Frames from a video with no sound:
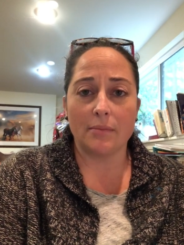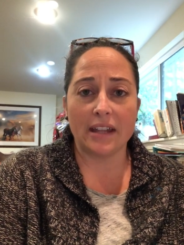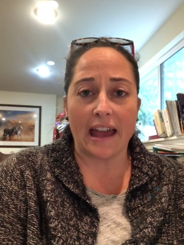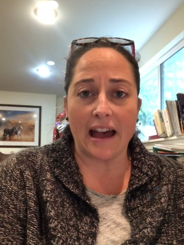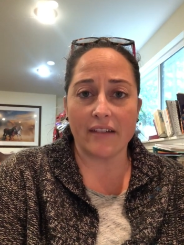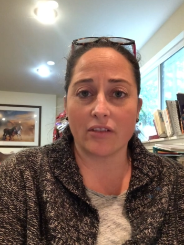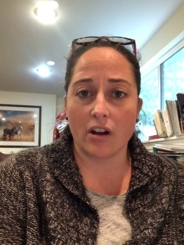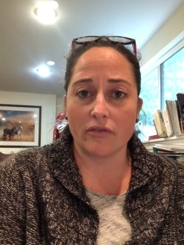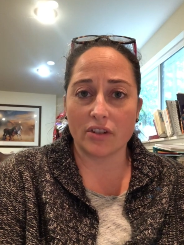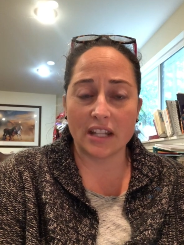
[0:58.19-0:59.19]
have
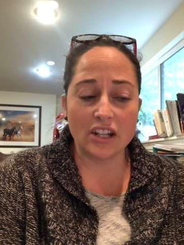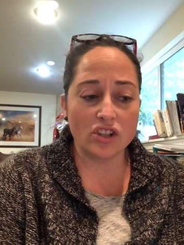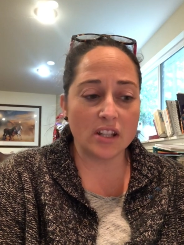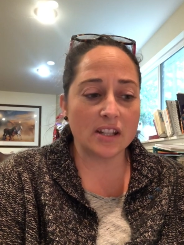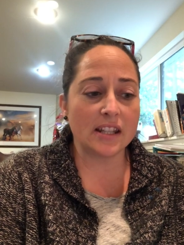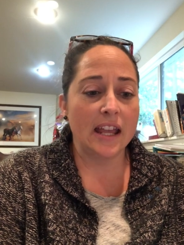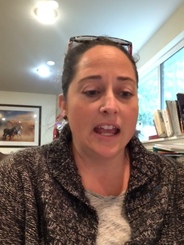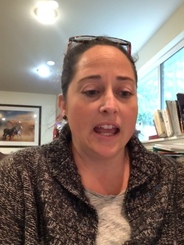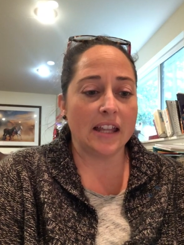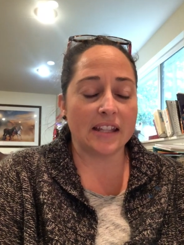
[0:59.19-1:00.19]
conversations
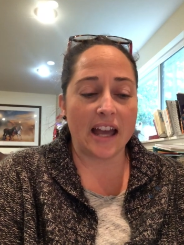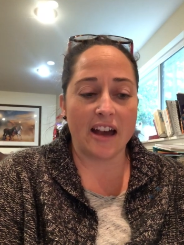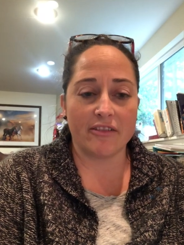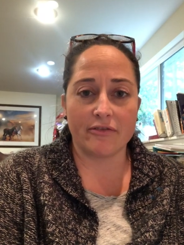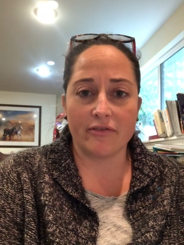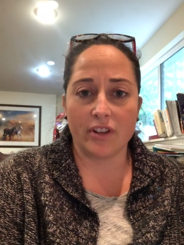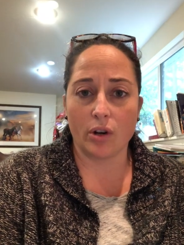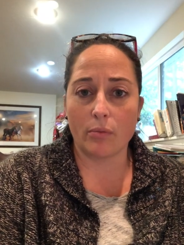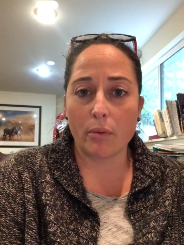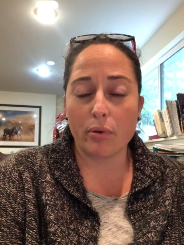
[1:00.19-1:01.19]
and to have
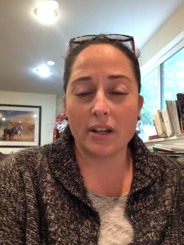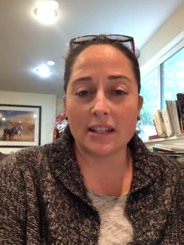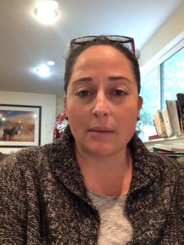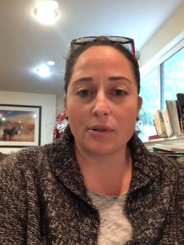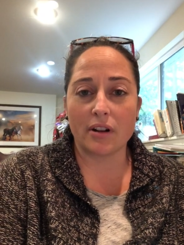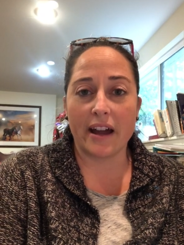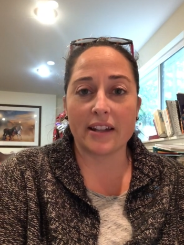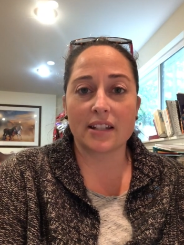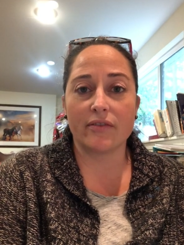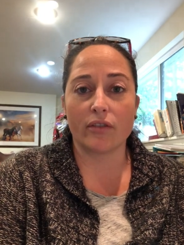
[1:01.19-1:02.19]
my preceptor
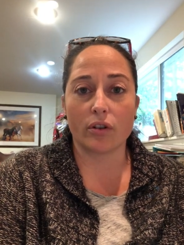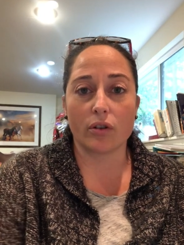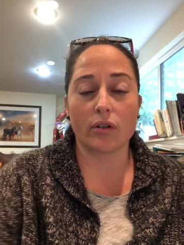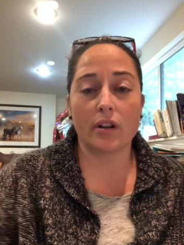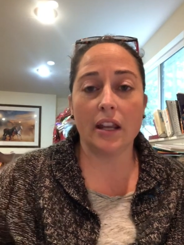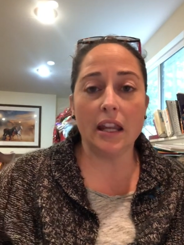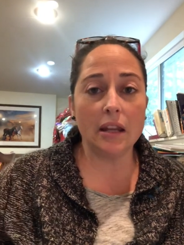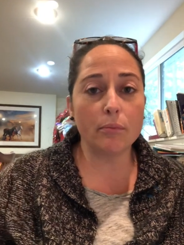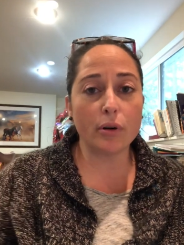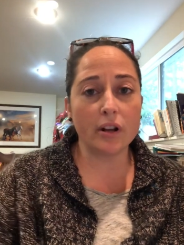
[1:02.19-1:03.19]
ask for
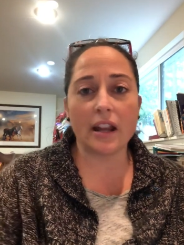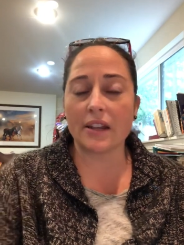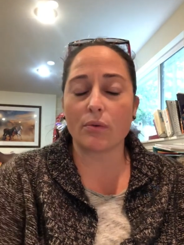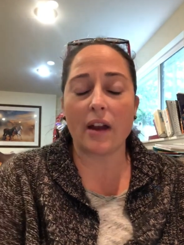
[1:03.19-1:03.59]
input as we're